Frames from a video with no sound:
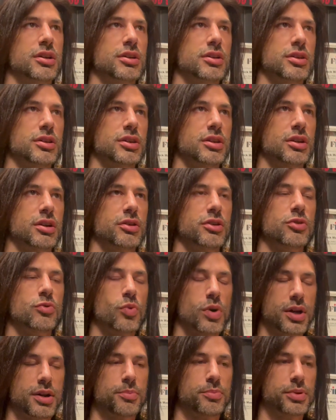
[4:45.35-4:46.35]
you'd
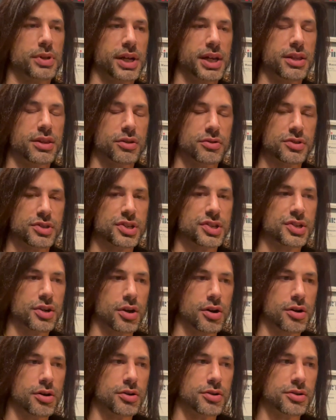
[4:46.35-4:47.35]
want to play those
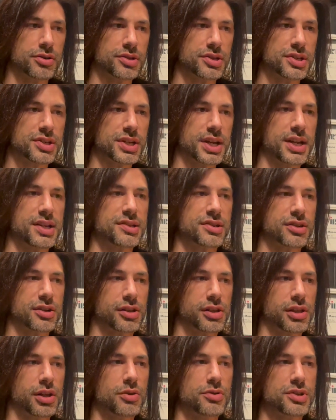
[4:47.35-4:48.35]
songs as
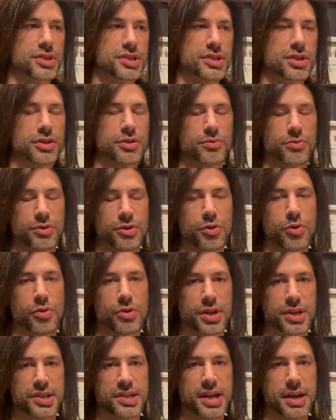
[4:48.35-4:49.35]
close to the
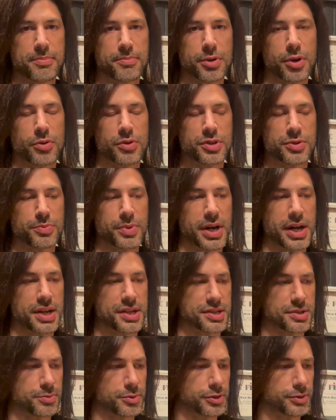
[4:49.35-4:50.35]
recorded tempo as
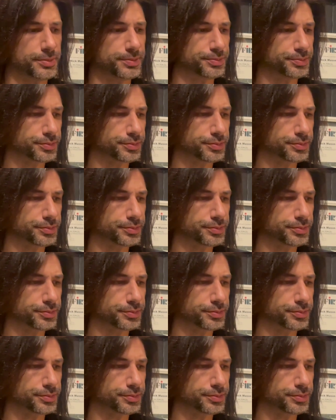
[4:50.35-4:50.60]
possible.